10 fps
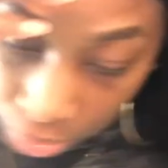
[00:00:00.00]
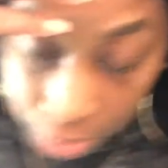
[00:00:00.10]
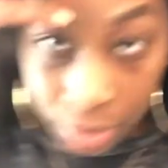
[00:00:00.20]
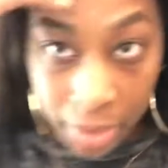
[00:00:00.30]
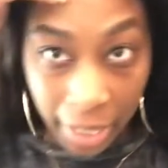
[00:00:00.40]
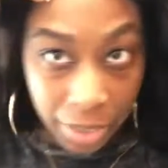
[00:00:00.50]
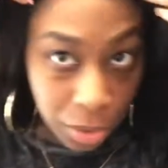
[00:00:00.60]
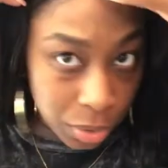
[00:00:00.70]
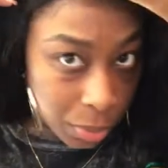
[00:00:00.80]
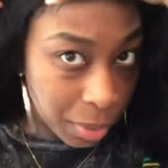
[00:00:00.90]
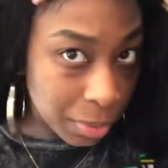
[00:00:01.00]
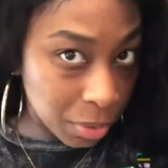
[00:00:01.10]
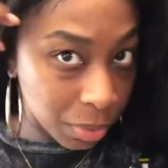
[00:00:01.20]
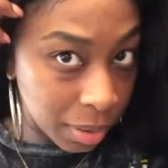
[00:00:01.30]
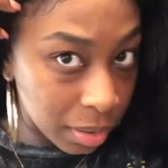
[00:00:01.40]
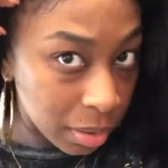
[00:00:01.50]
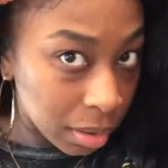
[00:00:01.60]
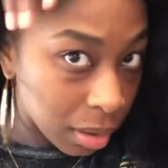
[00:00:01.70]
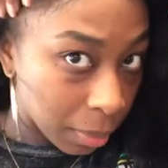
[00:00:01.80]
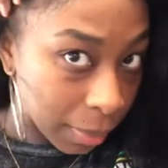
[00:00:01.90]
Clearly, I don't know what I'm doing.
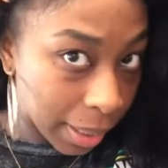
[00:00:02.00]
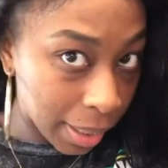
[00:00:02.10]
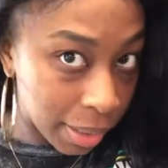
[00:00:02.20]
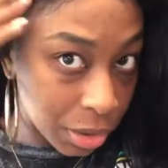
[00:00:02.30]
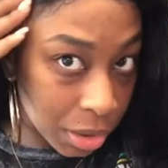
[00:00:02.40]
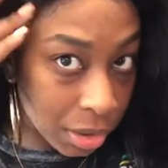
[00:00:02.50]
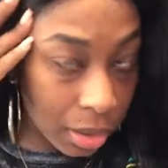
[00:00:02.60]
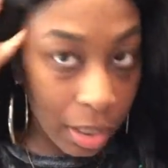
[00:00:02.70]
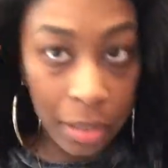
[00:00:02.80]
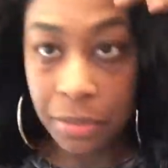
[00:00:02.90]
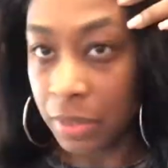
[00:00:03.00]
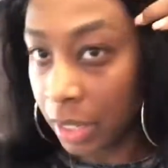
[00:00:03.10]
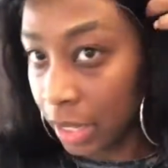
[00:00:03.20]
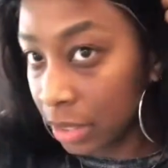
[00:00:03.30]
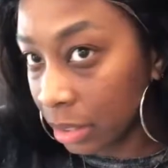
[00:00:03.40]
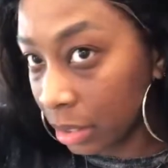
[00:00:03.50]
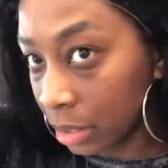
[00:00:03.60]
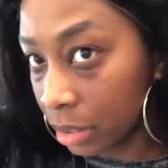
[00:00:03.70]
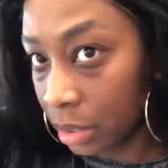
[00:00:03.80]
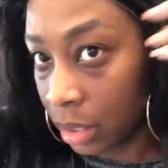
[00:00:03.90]
I just kind of finessed
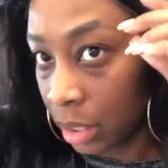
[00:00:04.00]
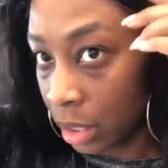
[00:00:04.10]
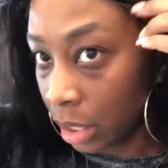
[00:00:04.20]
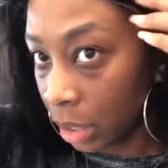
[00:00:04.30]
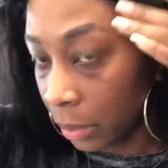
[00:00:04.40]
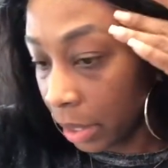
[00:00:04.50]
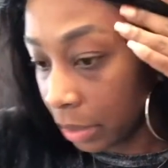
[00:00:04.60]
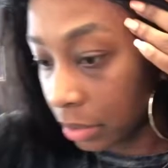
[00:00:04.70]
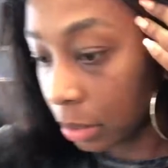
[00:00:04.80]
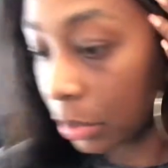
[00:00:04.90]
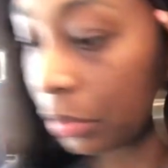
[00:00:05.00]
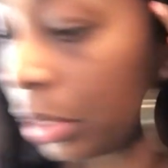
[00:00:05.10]
this, and we have some over